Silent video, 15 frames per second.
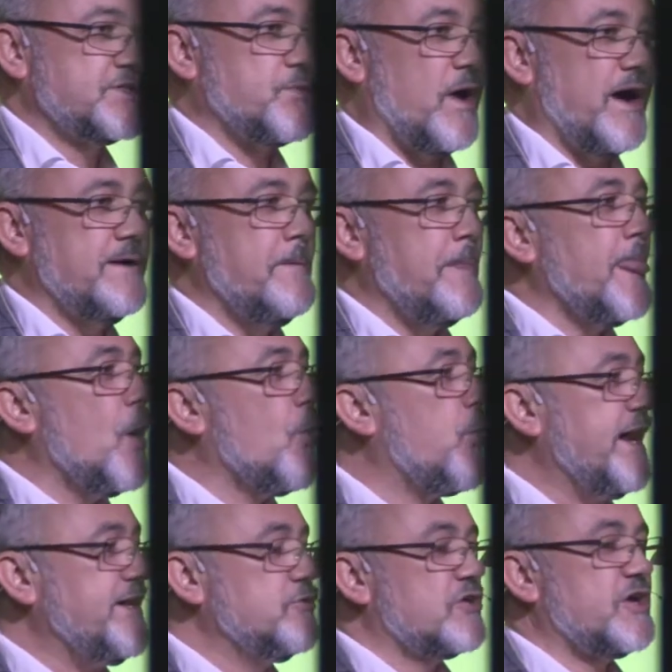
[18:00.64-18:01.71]
why
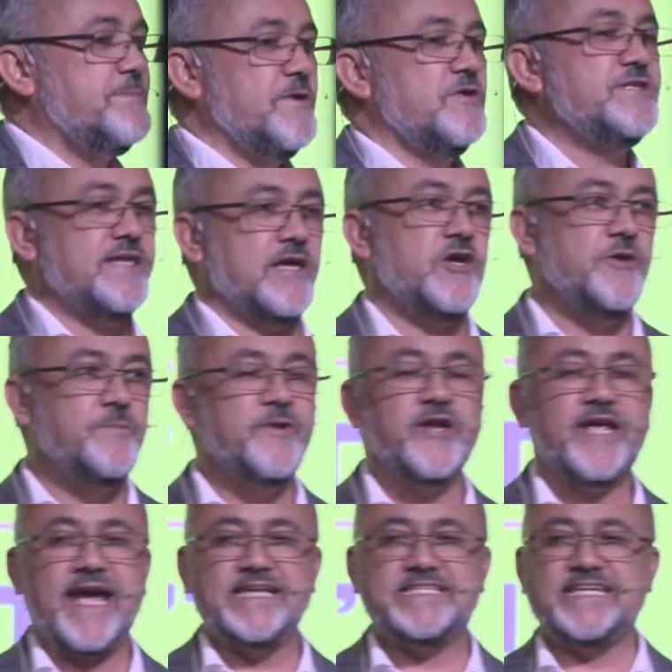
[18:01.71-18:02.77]
when you're
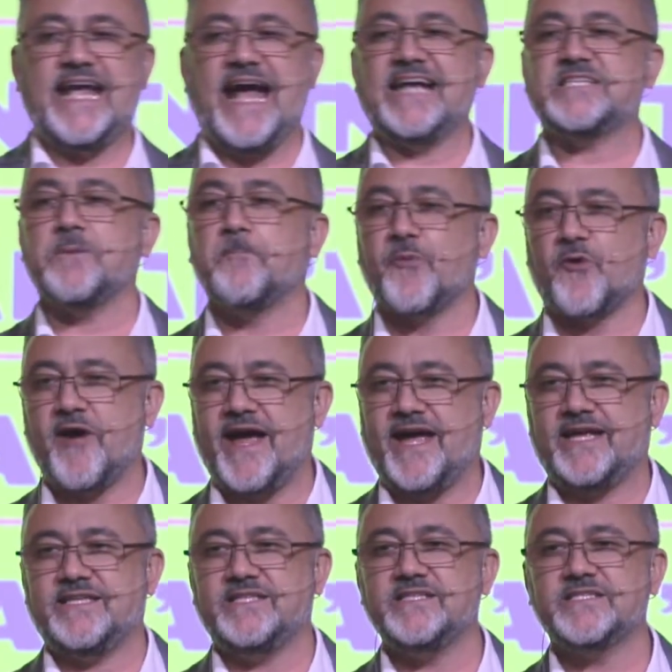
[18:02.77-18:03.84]
communicating as a
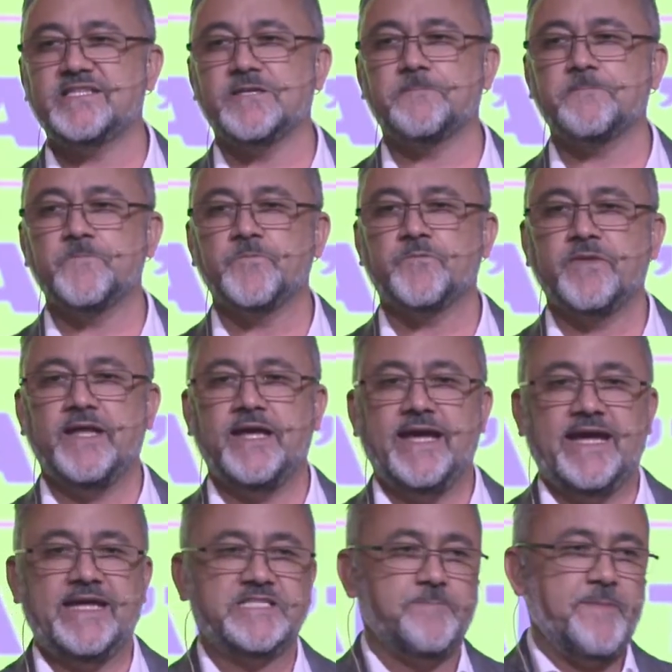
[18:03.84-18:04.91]
brand,
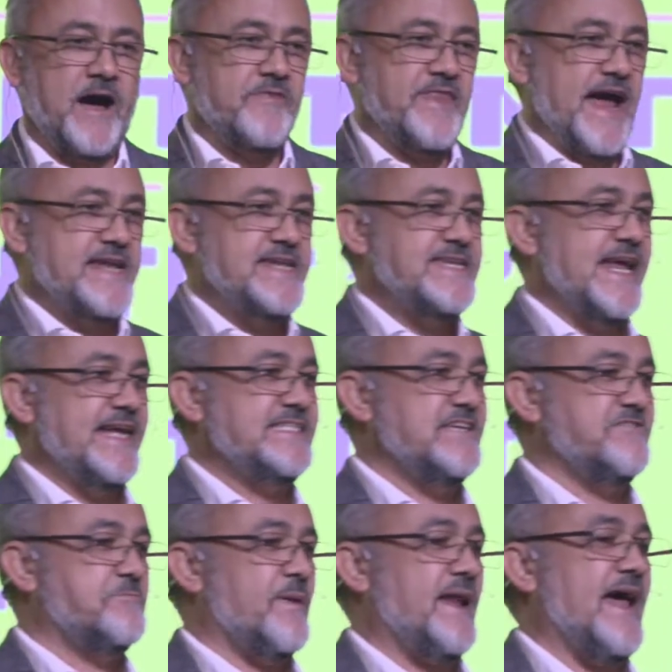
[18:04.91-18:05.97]
it's about that
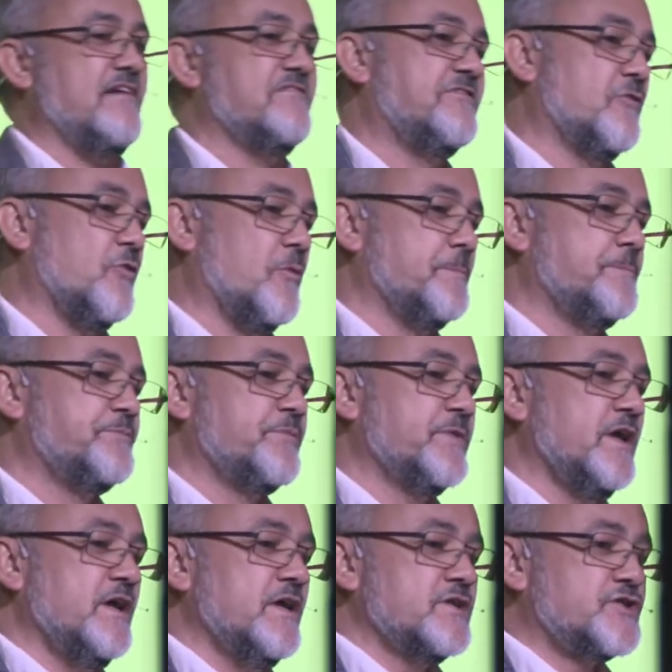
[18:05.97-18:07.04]
native platform.
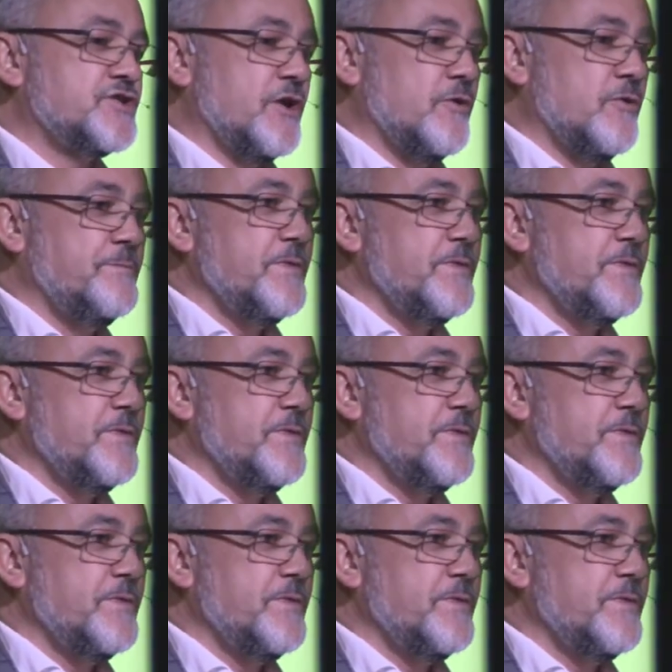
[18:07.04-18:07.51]
So